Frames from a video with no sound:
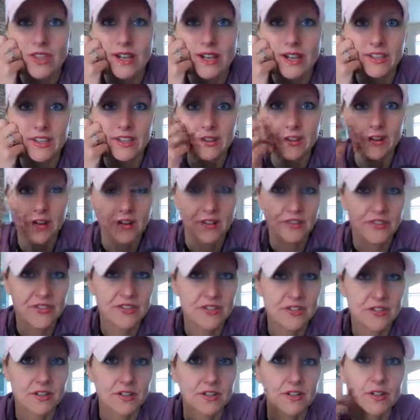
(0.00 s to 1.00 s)
Your Health
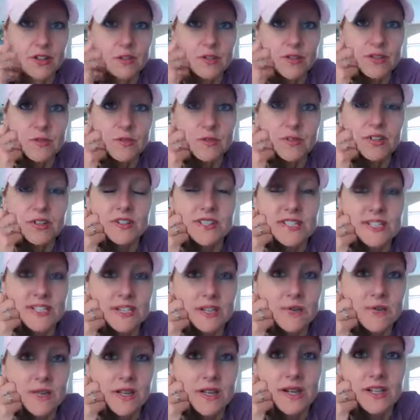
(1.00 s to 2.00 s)
is Non-Negotiable, Your
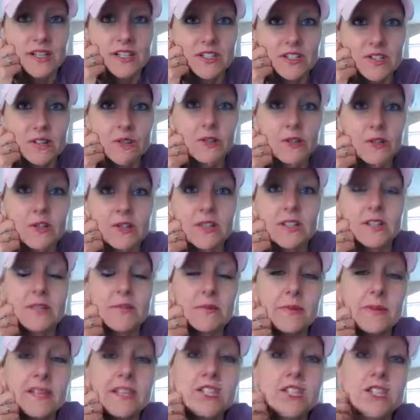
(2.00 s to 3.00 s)
6-Week Guide to Total
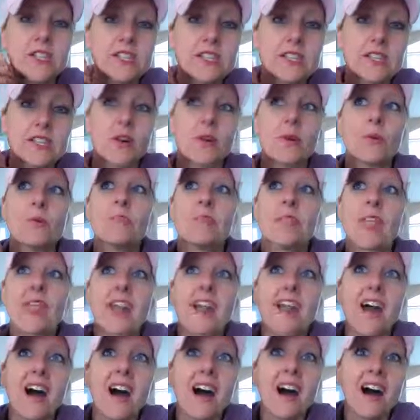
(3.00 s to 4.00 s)
Transformation. So
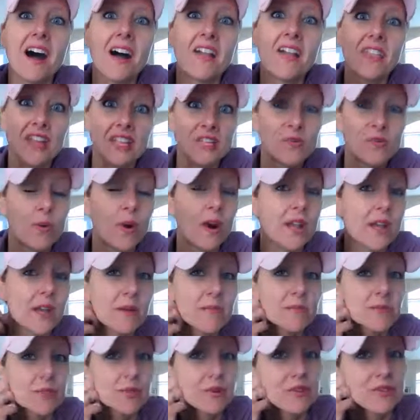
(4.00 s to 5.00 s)
that's why
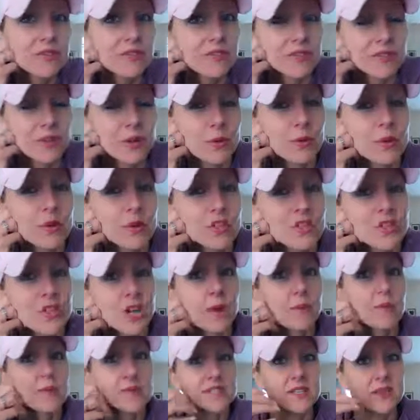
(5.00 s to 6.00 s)
I'm doing the free
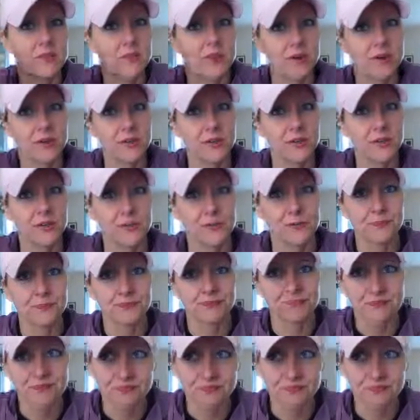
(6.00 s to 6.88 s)
workshop, because I want to